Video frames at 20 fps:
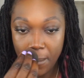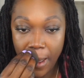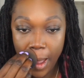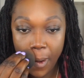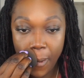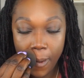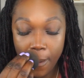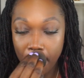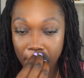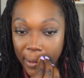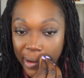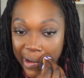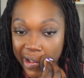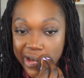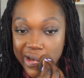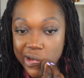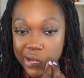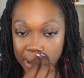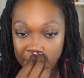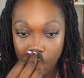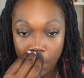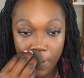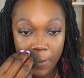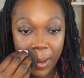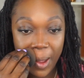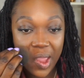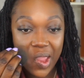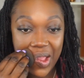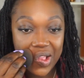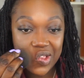I will blend until
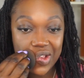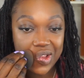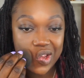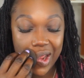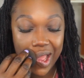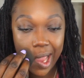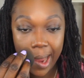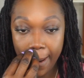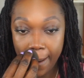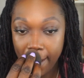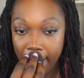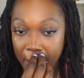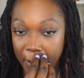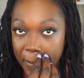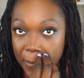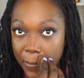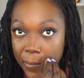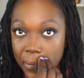my hands are tired.